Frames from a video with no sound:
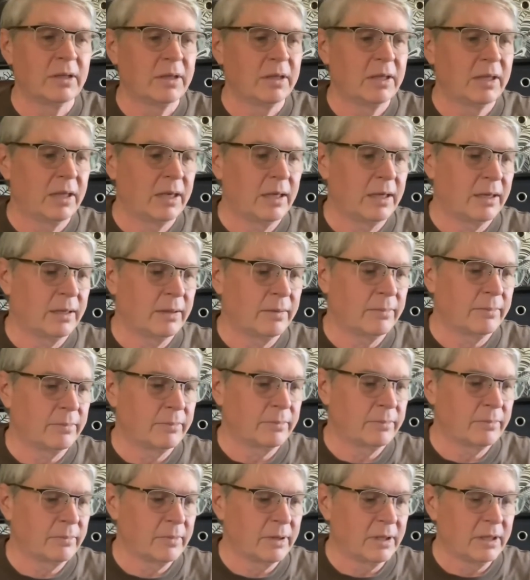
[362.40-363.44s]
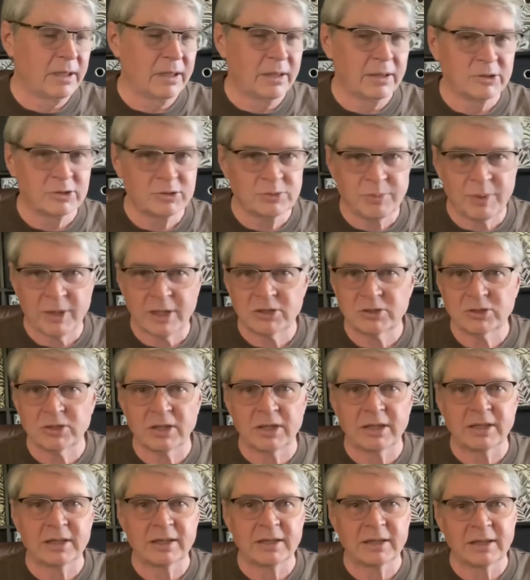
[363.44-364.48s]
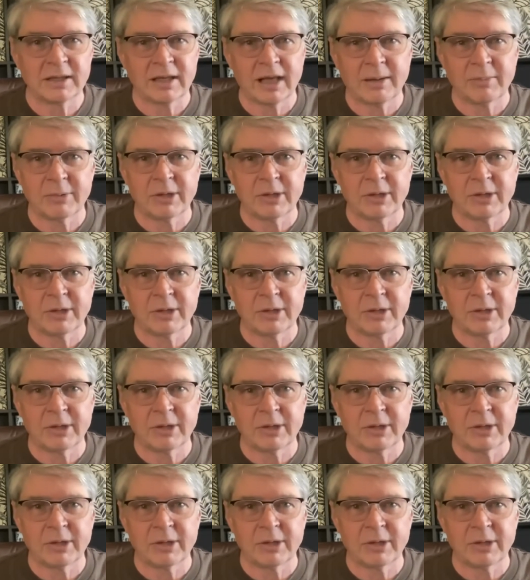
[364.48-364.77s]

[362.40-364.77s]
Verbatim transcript: Um, especially, I mean,